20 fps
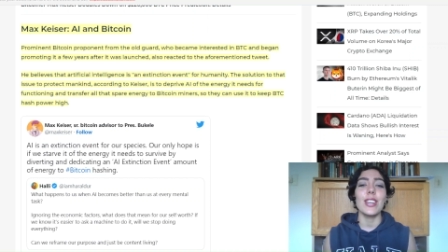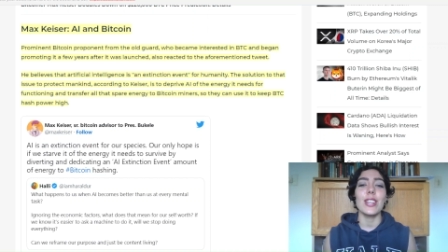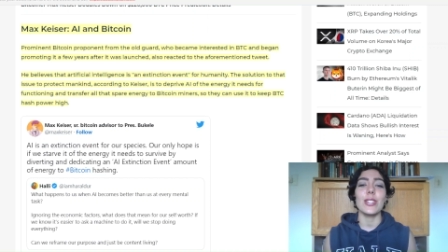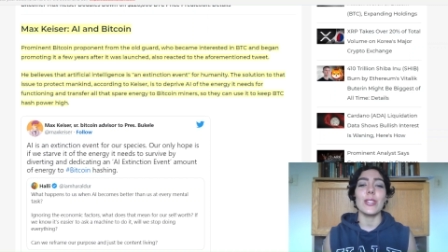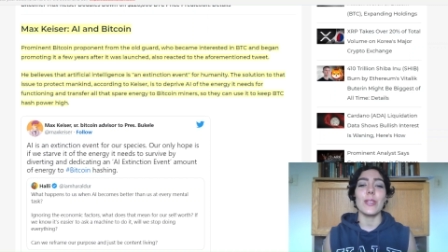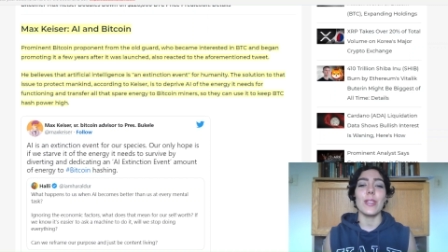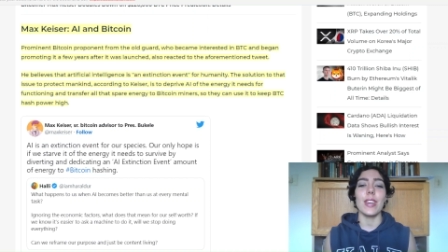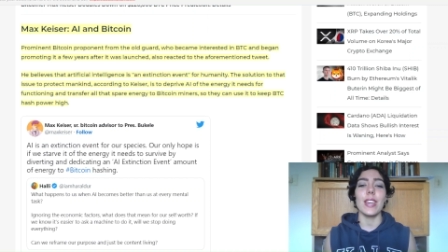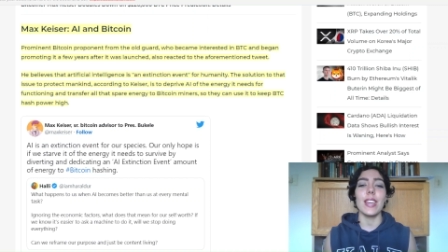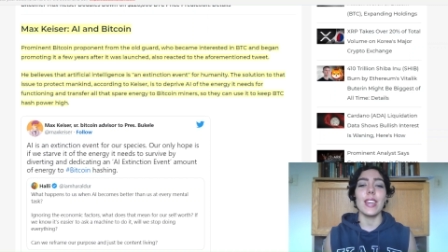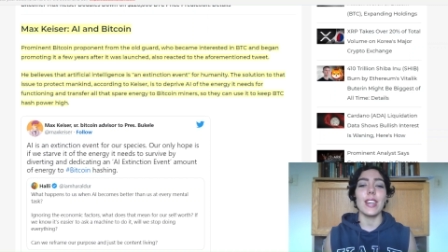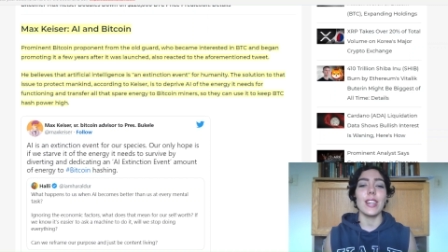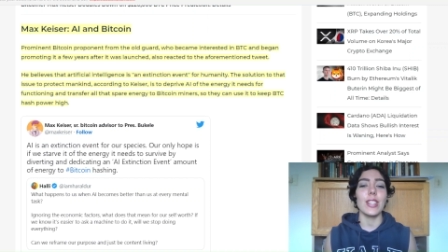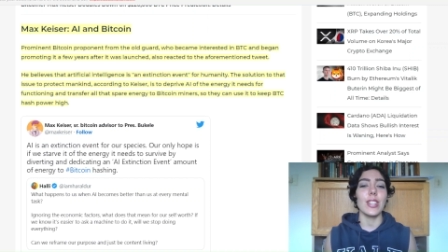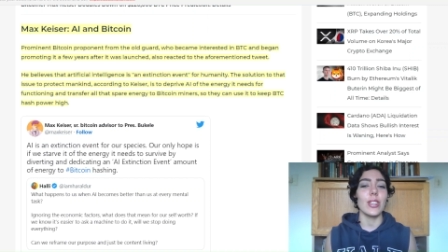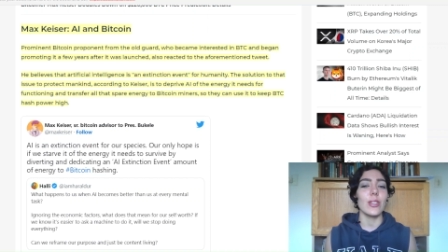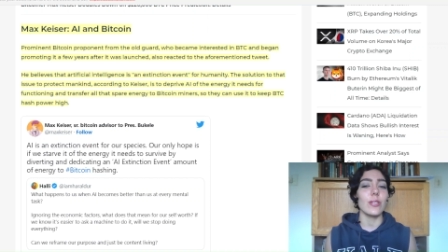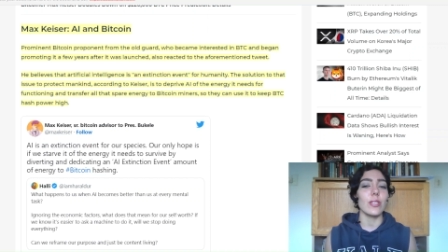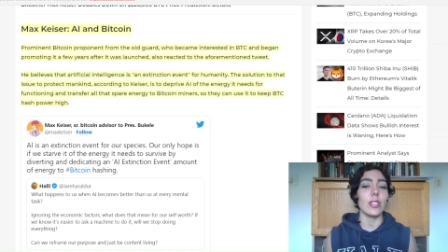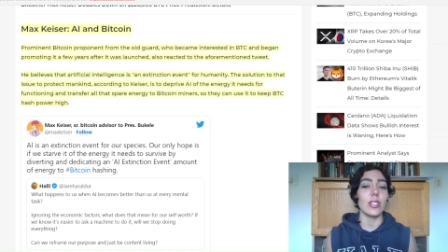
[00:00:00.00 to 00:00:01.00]
so they can
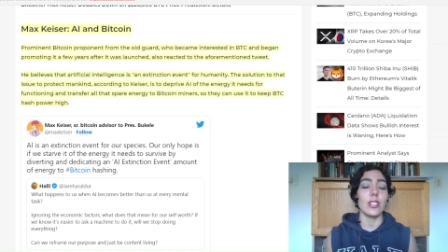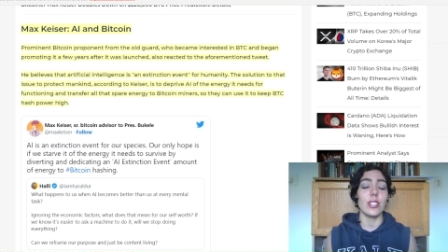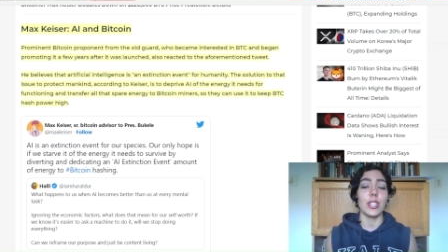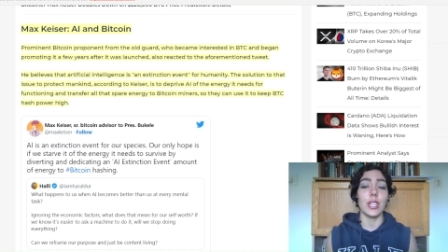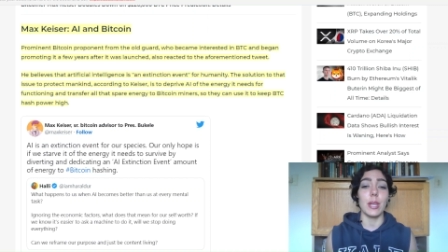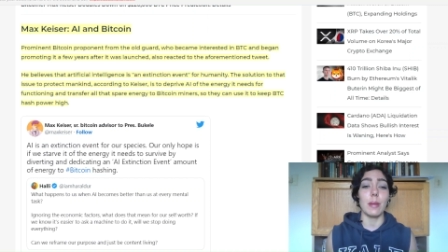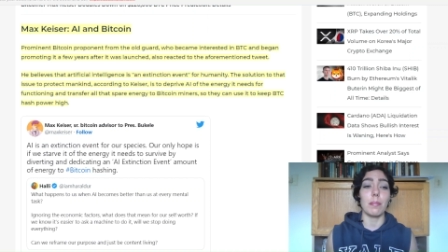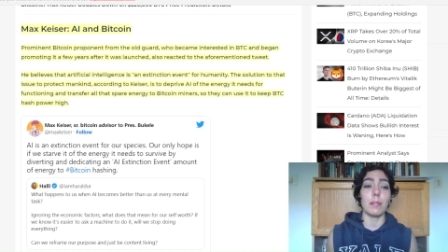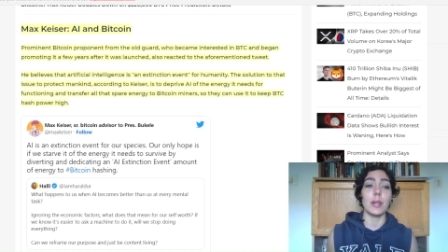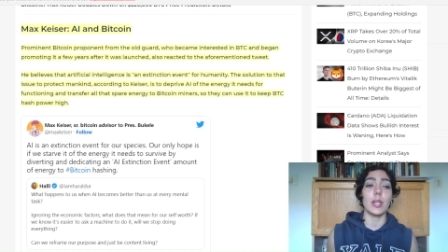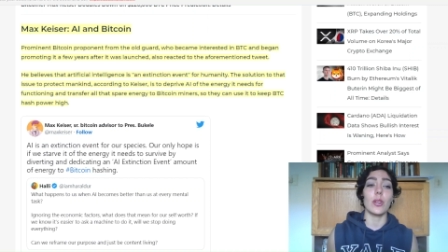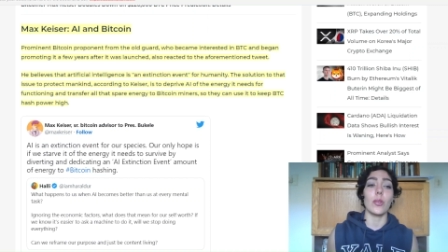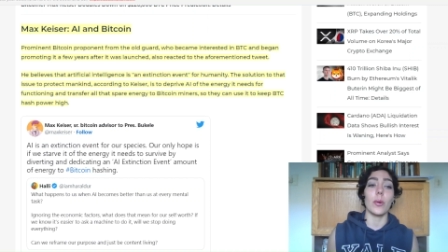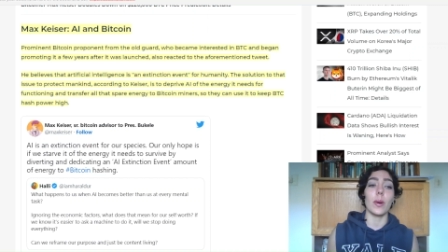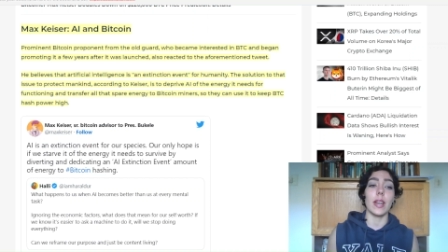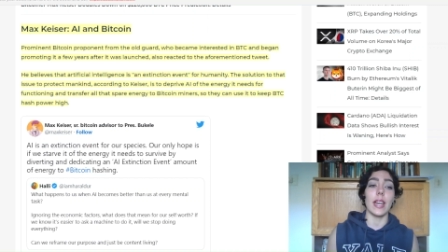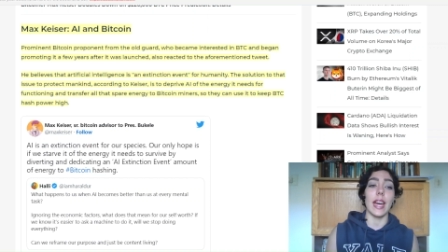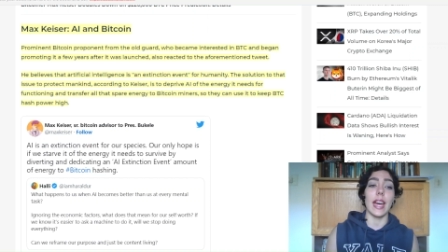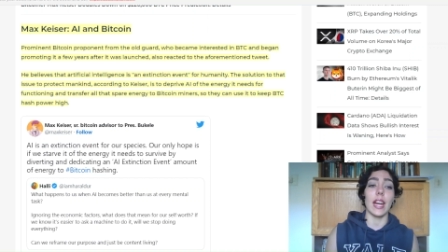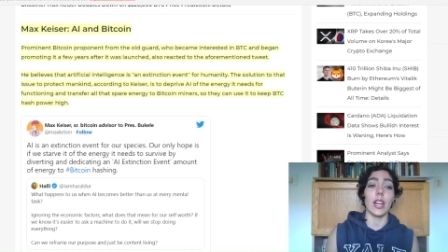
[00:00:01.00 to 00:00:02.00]
use it to keep
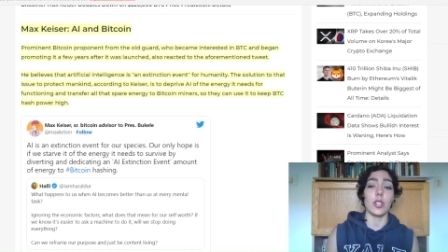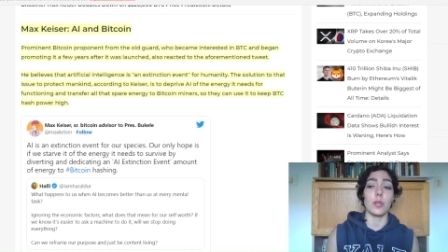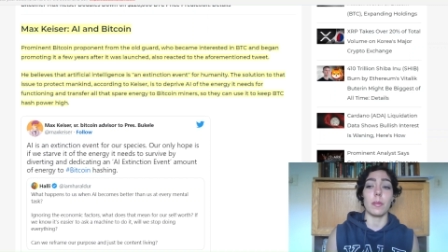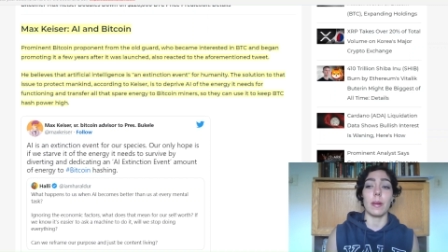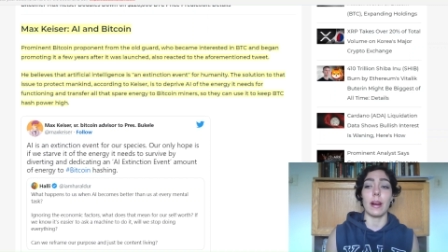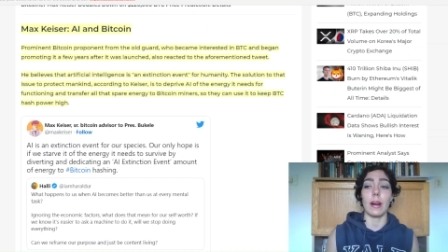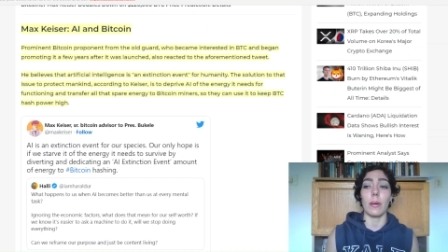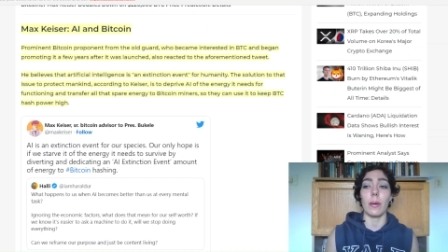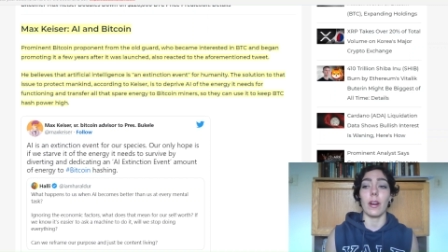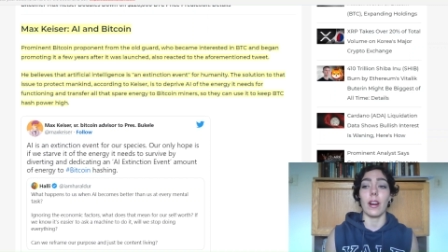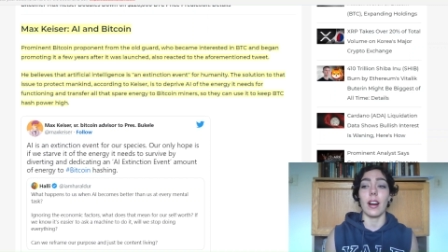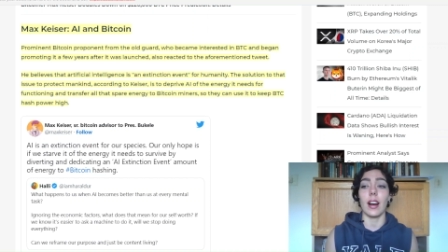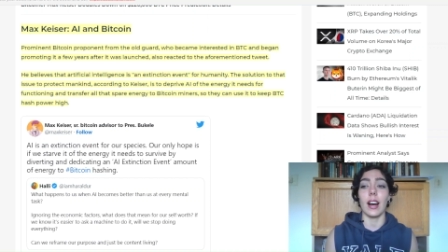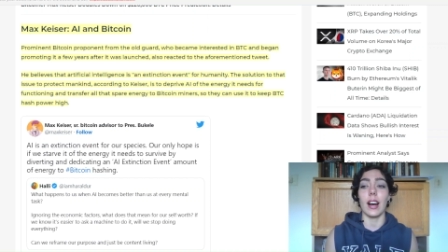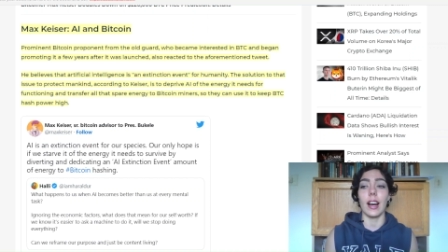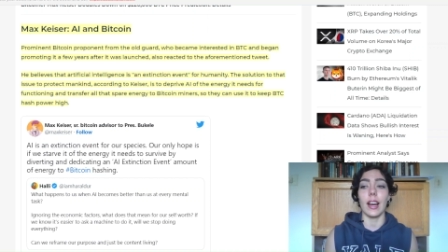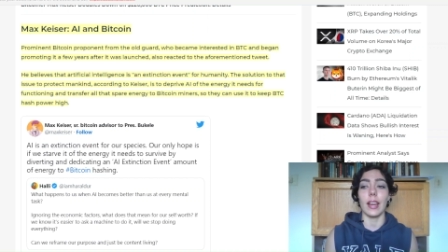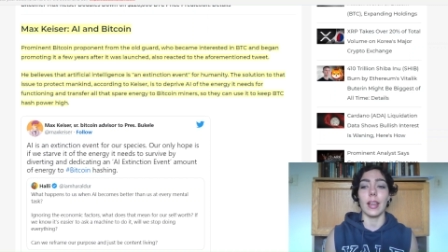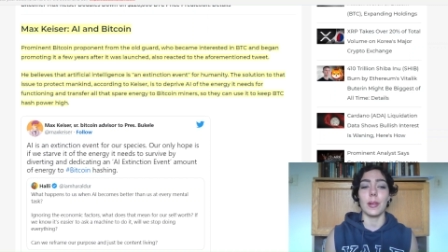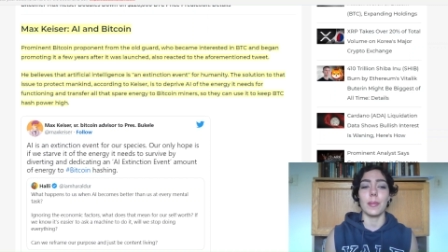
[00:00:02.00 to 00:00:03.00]
Bitcoin hash power
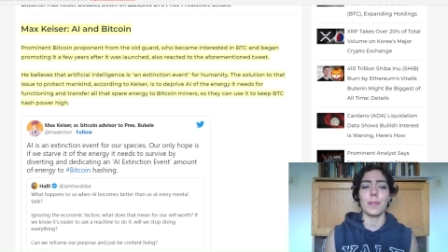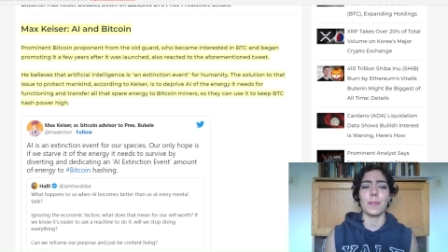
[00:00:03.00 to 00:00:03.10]
high.